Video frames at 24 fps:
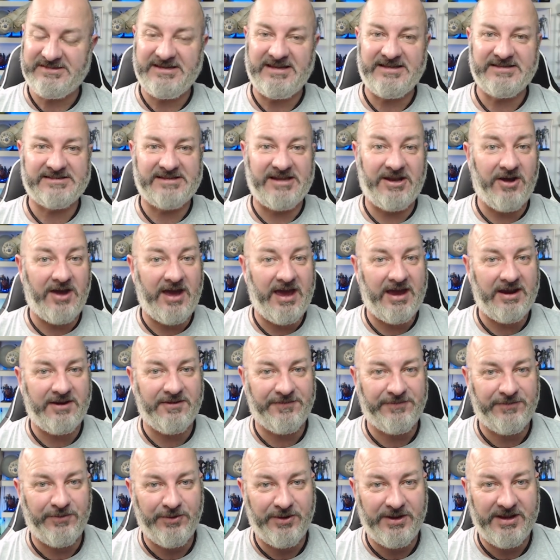since then I had a
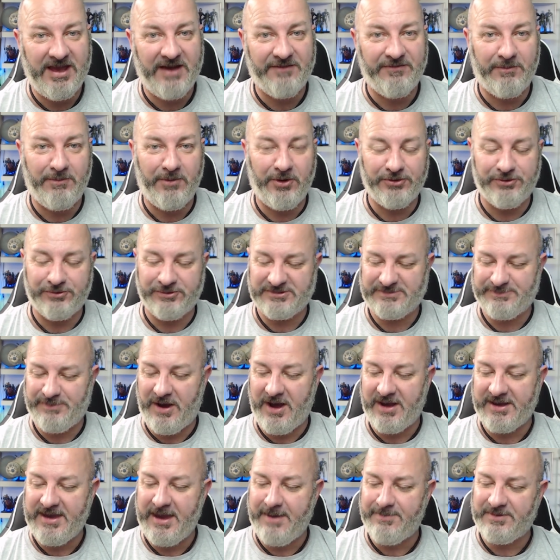few of the other models, but
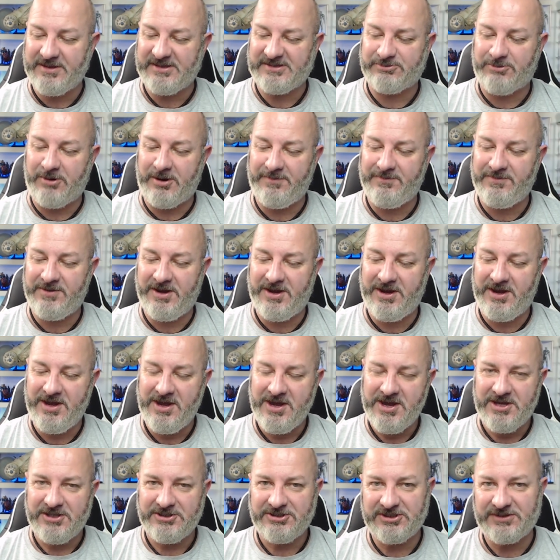I kept this one uh,
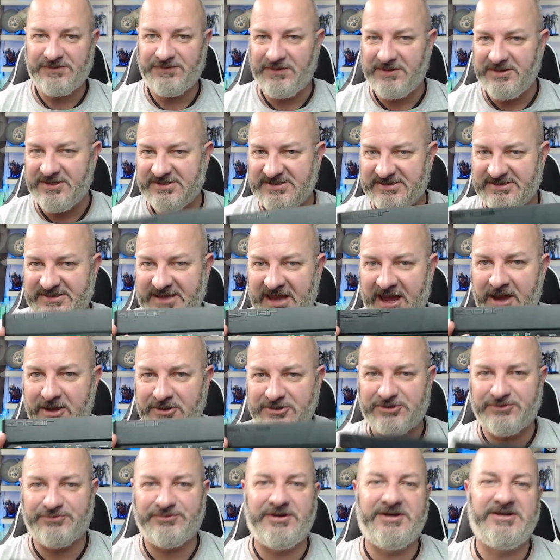just for
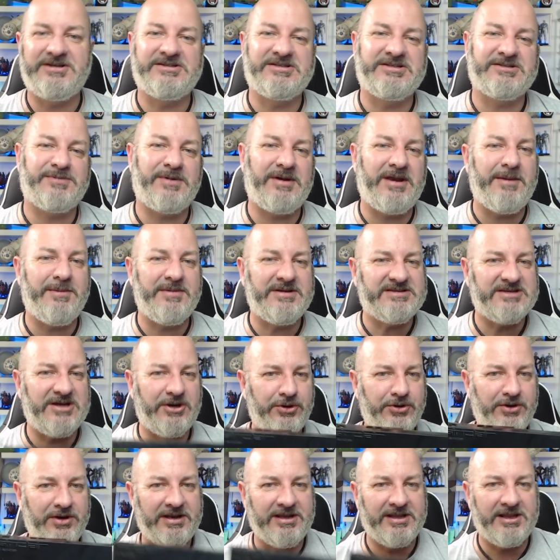nostalgia reasons, but let me tell
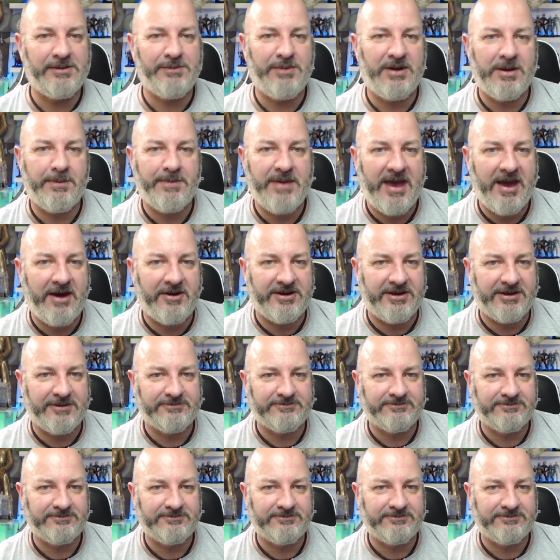you a little bit about it.